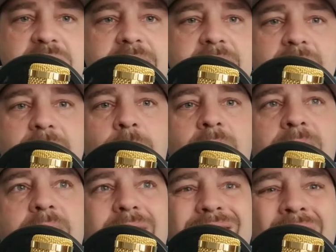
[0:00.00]
G's another
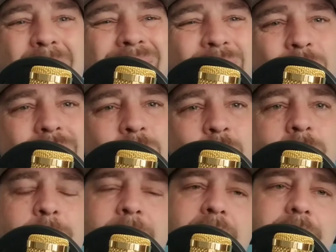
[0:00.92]
one, top 40
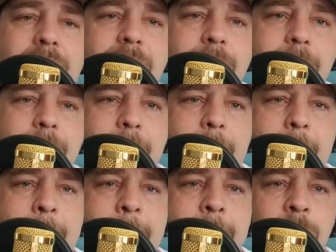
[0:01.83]
quarterback.
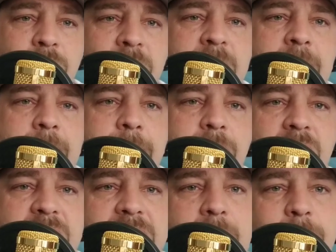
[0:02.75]
Really,
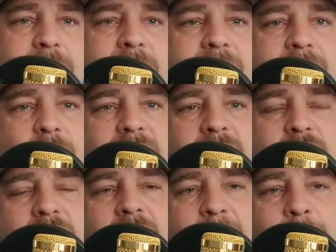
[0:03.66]
he's going to be,
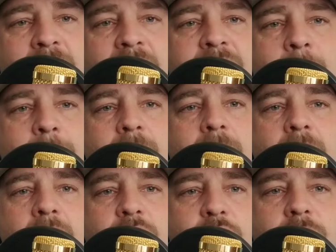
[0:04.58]
you're going
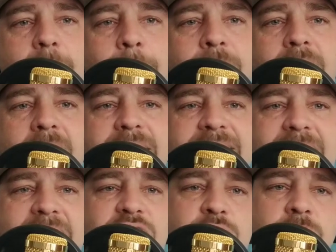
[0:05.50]
to put a
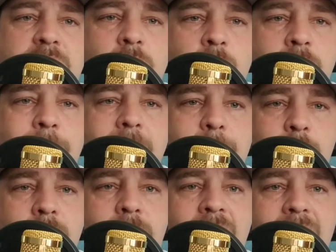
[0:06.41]
second string quarterback
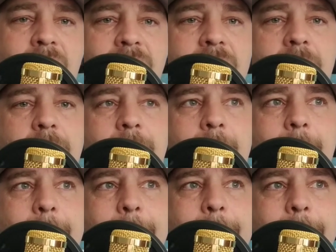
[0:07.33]
more than likely
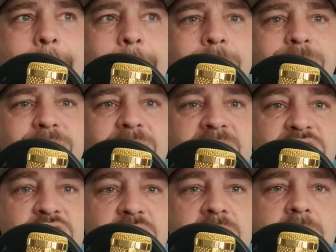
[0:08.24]

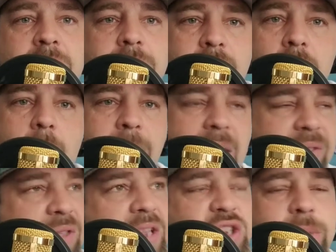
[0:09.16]
this year. I'm
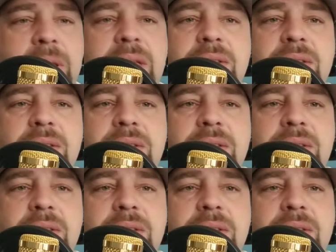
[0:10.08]
not saying